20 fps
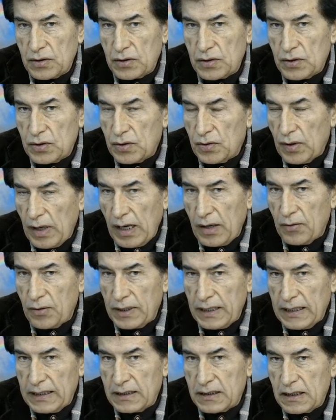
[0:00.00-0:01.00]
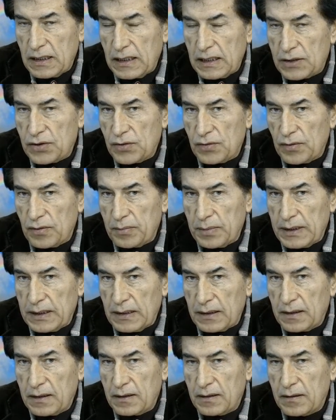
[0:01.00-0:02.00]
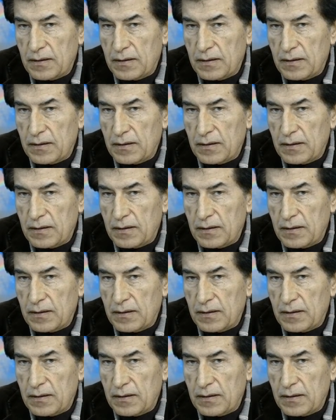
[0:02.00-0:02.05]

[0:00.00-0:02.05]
to our intellectual being